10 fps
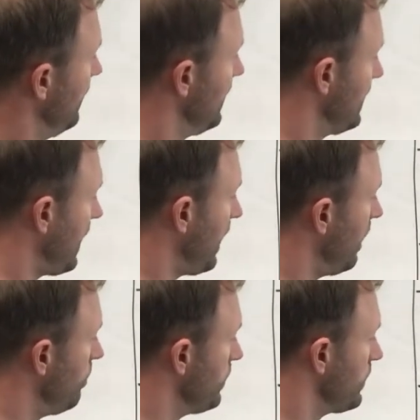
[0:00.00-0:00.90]

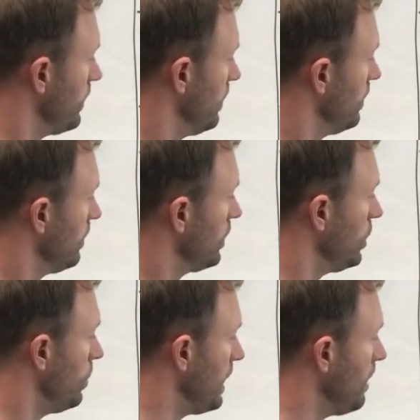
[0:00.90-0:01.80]
times
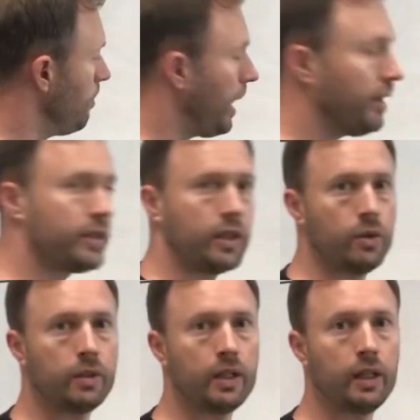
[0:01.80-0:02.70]
QE minus
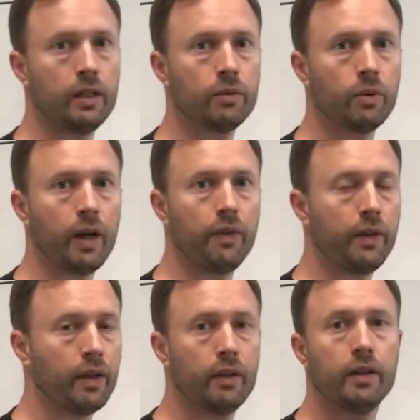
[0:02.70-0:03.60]
QT, right,
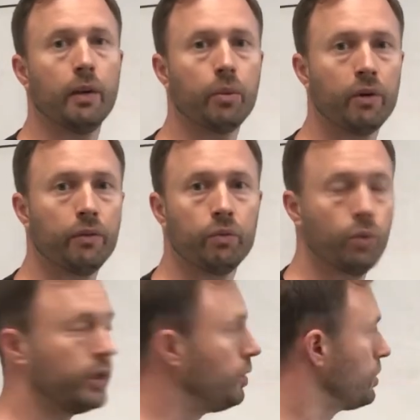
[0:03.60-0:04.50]
the number of
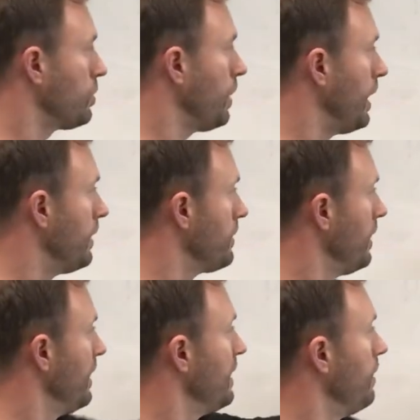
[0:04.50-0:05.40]
reduced trades,
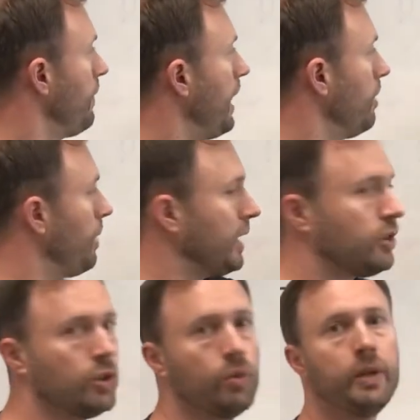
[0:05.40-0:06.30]
divided by
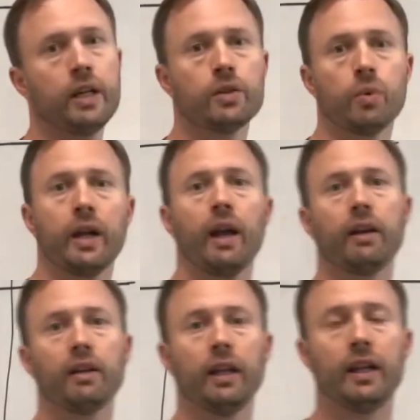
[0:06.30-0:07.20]
2 because we're
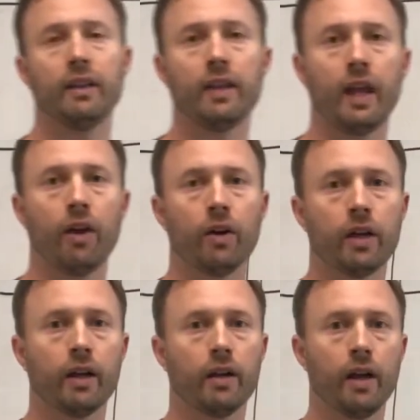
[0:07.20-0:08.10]
calculating the
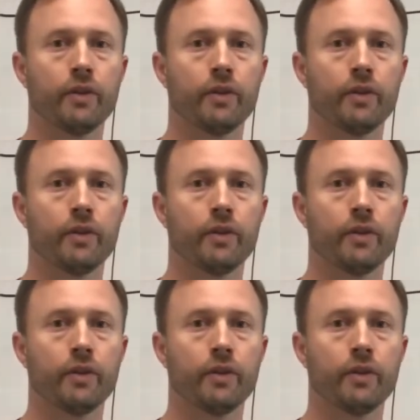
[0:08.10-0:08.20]
area of a